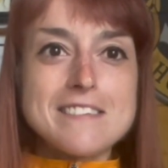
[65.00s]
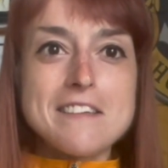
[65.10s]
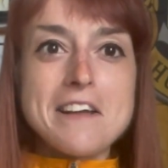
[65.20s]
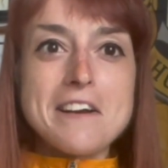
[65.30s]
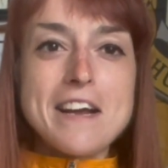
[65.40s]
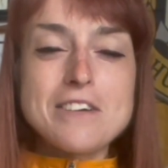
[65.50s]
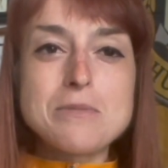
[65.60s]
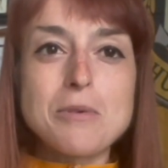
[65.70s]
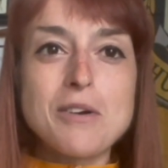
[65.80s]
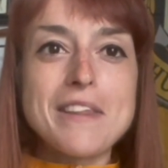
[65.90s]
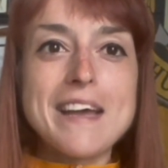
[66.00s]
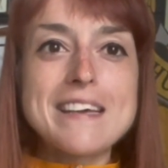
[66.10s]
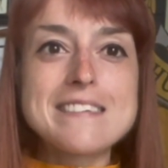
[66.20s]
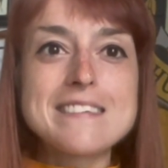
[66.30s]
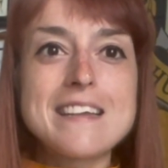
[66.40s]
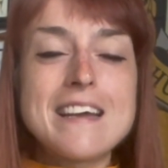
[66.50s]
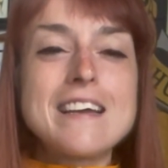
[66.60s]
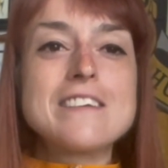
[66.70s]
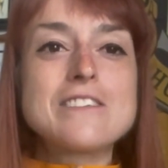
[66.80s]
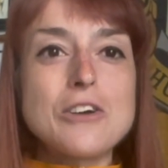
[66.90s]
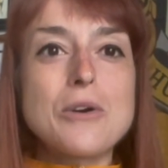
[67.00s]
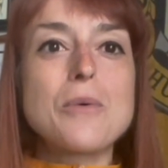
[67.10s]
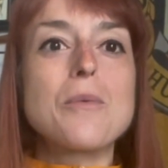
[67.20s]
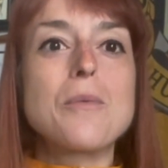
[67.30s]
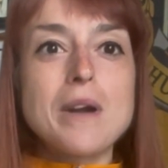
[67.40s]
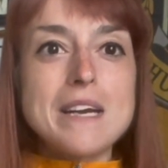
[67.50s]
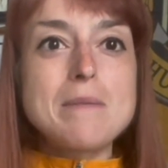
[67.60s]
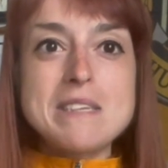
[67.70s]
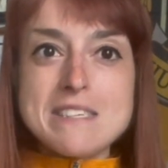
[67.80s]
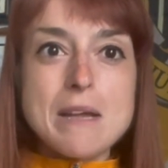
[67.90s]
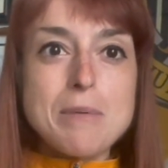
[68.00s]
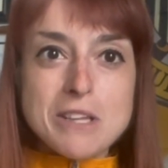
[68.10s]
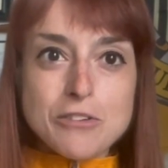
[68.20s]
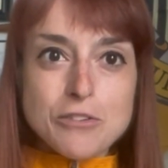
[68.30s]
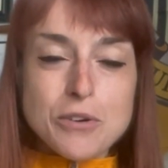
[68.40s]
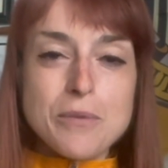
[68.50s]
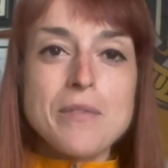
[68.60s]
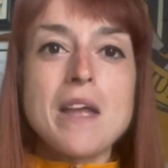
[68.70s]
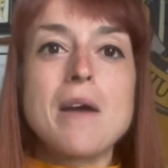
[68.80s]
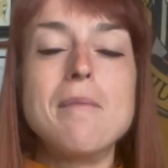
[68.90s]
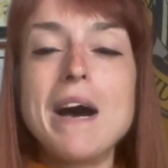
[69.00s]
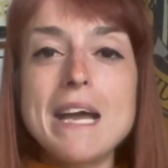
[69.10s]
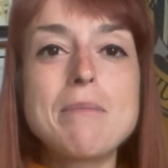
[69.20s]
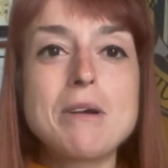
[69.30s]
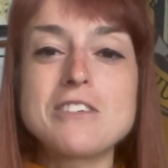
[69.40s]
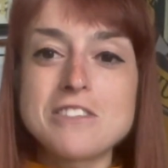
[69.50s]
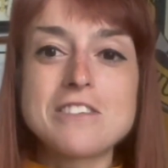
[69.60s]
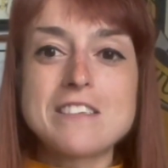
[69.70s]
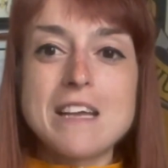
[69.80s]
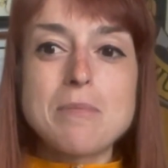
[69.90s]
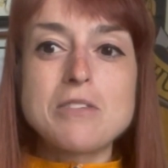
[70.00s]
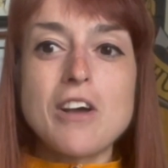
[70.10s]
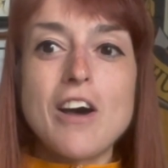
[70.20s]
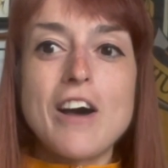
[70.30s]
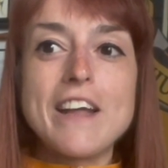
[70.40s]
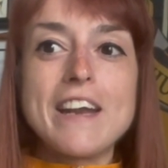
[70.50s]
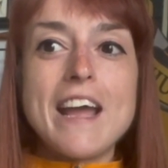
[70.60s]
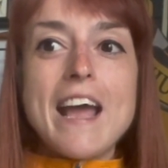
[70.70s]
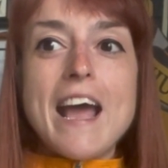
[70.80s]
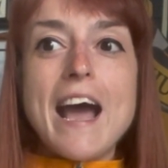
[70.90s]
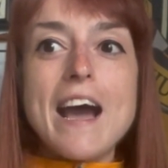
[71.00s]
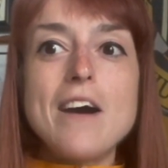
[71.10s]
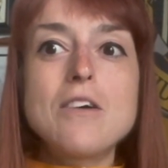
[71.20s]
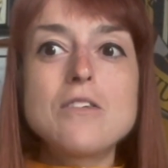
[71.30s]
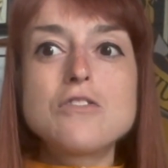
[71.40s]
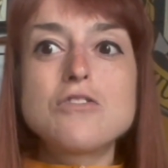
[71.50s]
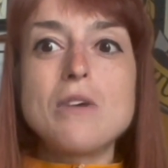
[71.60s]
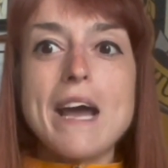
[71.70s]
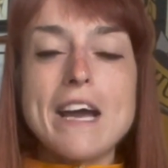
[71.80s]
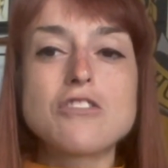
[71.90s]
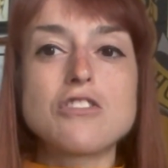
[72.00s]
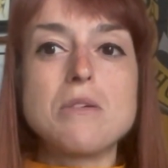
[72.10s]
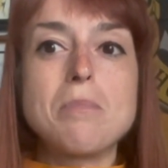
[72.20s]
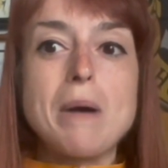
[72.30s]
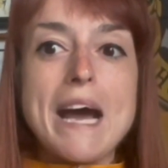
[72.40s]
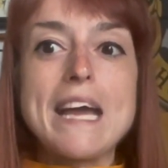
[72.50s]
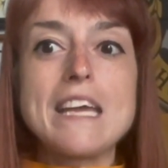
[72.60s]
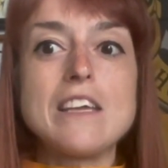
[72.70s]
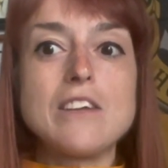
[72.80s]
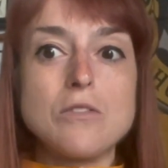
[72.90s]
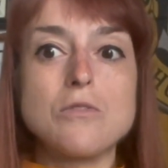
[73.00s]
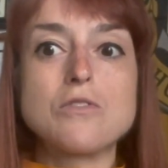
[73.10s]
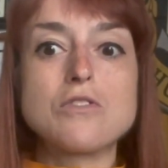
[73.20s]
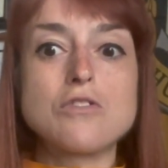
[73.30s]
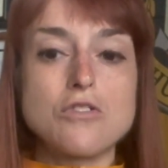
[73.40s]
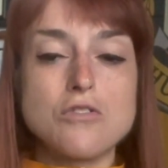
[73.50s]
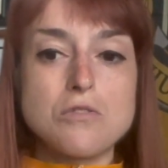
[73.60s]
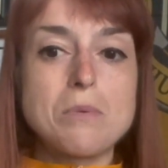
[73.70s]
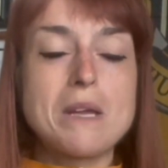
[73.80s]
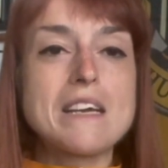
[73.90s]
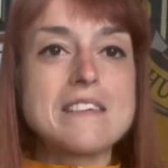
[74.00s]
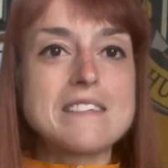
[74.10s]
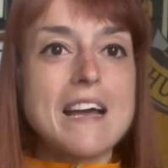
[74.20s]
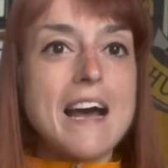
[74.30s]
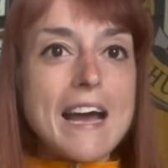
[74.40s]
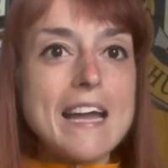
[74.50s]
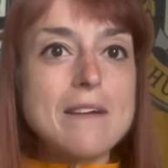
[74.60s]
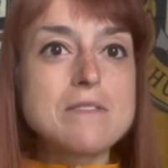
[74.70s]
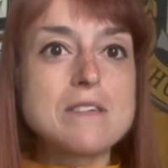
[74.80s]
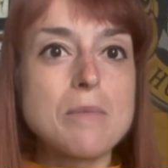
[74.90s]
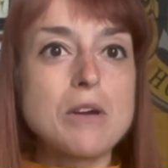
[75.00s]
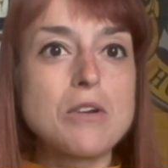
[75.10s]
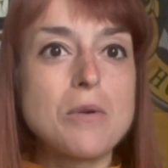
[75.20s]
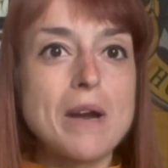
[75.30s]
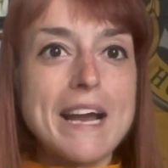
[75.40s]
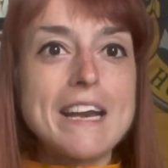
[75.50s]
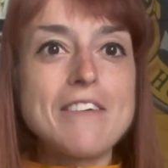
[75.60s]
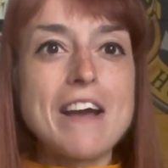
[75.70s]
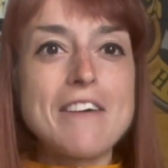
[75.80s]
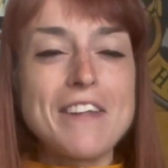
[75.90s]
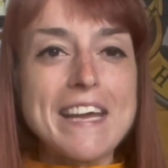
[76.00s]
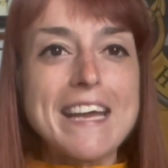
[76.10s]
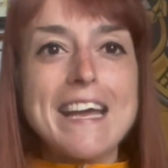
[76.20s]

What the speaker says: slaughterhouse more or less? So we're going to be stepping through my personal steps on how to actually buy used shoes, because I am someone who I kind of have like